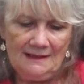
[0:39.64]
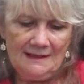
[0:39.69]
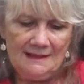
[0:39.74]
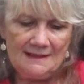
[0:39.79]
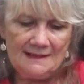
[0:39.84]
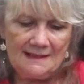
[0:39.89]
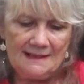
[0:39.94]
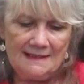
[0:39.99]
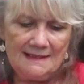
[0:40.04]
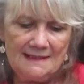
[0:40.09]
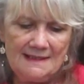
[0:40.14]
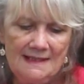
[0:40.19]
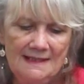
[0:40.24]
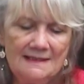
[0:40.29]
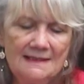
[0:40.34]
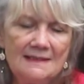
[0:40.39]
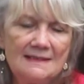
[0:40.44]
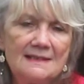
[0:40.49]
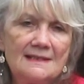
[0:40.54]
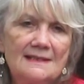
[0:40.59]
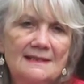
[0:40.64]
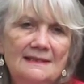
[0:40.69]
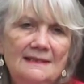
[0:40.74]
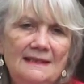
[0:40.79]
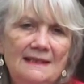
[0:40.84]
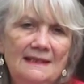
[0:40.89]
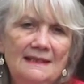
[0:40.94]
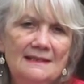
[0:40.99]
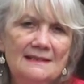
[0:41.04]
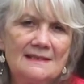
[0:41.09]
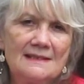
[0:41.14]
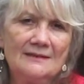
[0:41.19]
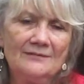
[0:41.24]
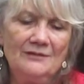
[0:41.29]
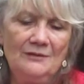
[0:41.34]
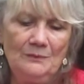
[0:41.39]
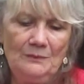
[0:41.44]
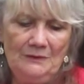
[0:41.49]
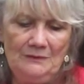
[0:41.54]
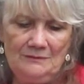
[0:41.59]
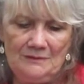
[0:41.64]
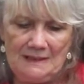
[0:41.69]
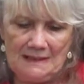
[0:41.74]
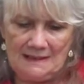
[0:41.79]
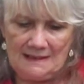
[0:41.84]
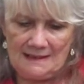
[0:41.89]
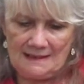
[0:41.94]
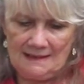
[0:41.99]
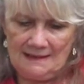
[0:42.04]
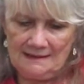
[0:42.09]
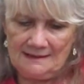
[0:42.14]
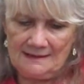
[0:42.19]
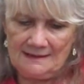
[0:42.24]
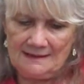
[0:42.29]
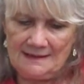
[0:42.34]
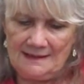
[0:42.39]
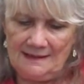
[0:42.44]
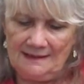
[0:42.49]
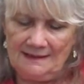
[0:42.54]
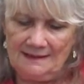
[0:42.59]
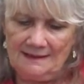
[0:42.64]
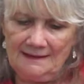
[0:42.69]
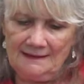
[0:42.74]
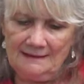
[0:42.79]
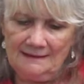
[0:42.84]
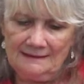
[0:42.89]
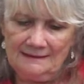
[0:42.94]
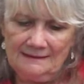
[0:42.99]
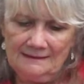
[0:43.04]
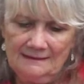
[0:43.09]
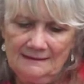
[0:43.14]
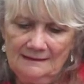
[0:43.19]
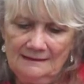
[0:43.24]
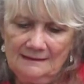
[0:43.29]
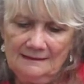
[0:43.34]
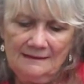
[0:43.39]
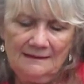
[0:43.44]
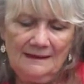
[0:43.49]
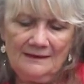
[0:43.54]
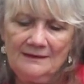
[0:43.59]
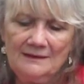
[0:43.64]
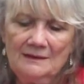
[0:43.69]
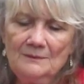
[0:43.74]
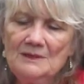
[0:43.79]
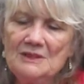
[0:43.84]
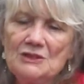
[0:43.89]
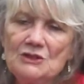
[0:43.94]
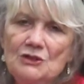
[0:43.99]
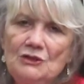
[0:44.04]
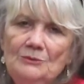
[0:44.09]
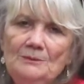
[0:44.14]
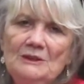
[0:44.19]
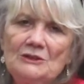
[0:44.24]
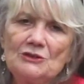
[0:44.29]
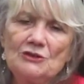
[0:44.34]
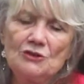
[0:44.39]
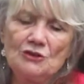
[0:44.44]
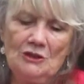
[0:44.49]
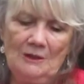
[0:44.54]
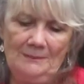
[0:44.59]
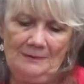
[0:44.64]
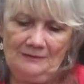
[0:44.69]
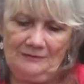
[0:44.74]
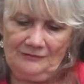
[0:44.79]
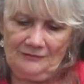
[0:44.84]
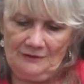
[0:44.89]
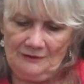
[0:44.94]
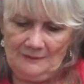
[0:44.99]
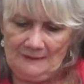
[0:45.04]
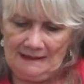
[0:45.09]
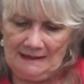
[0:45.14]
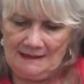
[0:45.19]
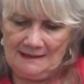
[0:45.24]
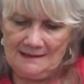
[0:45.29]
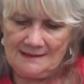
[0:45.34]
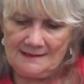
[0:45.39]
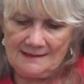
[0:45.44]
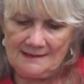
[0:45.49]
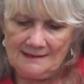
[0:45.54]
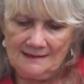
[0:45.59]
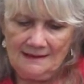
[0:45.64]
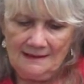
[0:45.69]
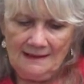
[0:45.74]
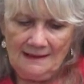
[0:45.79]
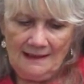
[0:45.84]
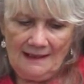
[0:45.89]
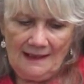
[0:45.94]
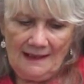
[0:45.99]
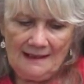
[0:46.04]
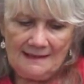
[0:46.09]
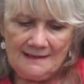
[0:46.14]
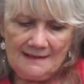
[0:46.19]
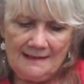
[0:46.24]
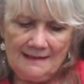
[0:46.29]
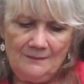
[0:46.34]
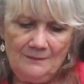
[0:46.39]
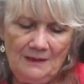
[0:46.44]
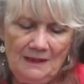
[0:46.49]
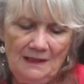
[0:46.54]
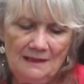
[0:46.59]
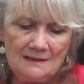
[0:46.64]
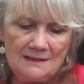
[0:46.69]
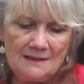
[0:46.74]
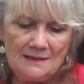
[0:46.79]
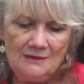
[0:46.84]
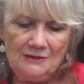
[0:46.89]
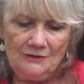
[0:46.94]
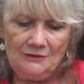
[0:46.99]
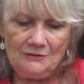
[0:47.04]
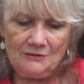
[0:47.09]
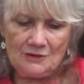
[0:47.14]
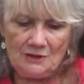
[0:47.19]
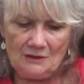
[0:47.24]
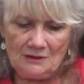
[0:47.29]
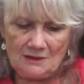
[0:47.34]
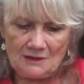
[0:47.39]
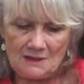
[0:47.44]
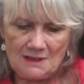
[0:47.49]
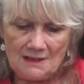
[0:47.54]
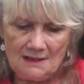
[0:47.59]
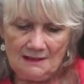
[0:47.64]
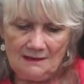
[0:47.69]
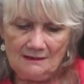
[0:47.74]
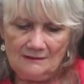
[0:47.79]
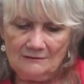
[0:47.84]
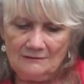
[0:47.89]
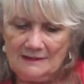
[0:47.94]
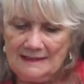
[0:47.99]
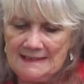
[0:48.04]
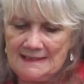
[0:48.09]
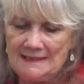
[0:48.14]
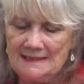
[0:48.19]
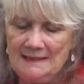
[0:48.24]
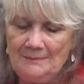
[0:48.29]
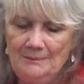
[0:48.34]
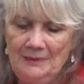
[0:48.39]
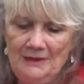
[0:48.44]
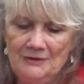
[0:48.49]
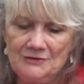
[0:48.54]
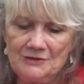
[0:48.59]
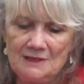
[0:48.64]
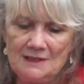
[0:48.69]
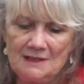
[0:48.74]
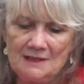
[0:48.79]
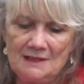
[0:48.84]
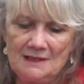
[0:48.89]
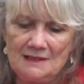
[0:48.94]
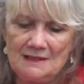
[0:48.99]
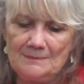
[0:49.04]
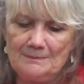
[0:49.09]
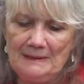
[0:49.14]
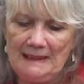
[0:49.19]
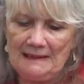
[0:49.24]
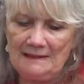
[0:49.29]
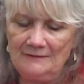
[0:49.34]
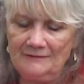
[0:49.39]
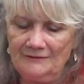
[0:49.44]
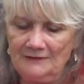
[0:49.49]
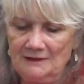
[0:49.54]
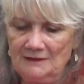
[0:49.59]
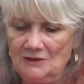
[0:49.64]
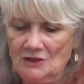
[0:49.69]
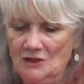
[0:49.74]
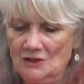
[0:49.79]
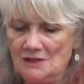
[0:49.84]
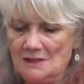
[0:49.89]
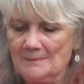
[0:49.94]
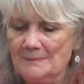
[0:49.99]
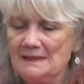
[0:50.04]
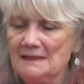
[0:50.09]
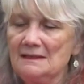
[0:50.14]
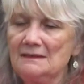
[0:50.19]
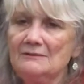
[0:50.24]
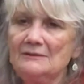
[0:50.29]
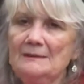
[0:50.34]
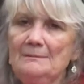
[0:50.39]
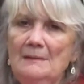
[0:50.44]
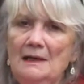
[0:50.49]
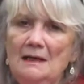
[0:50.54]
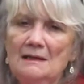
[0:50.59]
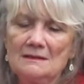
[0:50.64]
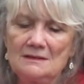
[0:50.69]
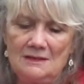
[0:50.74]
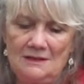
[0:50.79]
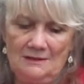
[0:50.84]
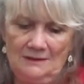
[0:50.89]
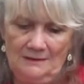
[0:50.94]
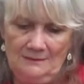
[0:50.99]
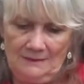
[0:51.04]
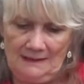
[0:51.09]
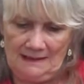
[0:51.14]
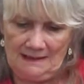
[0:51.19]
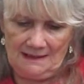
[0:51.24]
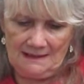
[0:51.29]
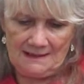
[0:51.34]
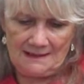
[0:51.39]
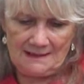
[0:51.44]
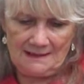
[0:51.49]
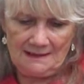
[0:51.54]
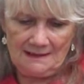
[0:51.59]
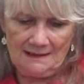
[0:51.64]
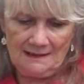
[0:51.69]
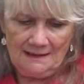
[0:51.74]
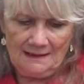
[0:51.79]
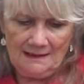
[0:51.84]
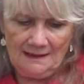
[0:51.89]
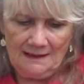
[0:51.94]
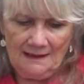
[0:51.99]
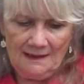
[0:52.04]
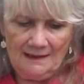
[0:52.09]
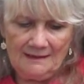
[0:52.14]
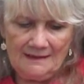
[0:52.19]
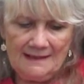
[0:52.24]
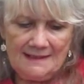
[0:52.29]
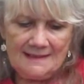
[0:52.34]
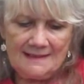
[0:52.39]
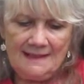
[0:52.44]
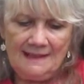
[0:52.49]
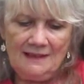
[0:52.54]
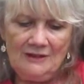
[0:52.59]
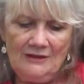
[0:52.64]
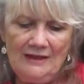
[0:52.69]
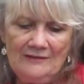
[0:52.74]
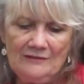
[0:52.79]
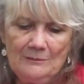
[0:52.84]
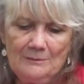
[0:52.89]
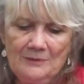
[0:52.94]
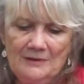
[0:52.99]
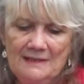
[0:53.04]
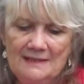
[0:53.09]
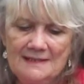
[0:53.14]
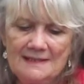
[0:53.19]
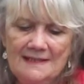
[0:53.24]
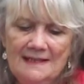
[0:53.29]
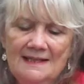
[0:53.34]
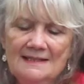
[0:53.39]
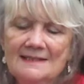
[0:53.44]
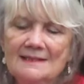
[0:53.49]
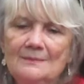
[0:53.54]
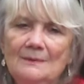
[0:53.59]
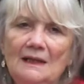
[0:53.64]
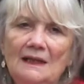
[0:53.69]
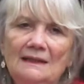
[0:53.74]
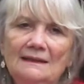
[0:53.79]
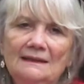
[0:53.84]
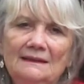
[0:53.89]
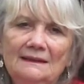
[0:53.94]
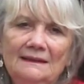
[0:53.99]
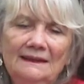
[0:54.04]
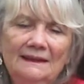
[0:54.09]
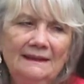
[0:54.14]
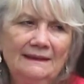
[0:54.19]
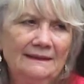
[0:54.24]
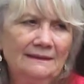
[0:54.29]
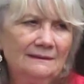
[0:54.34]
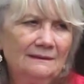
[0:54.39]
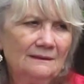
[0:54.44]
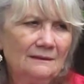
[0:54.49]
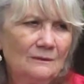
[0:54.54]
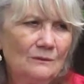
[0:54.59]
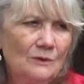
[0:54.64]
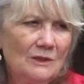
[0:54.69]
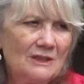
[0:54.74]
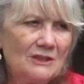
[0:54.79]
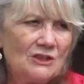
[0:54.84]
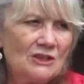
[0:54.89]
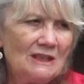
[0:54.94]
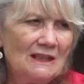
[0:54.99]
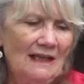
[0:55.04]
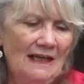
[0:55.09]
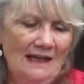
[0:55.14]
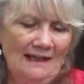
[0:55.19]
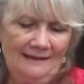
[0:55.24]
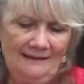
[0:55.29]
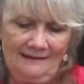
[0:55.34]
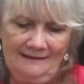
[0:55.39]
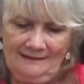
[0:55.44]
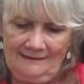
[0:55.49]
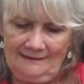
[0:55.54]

as they tended to the needs of the wounded and the dying. Nothing was too much trouble for Louise. As they worked, a new doctor, recently posted to this battlefield hospital, remarked to Louise, "They say you have a princess working here. What is she like?"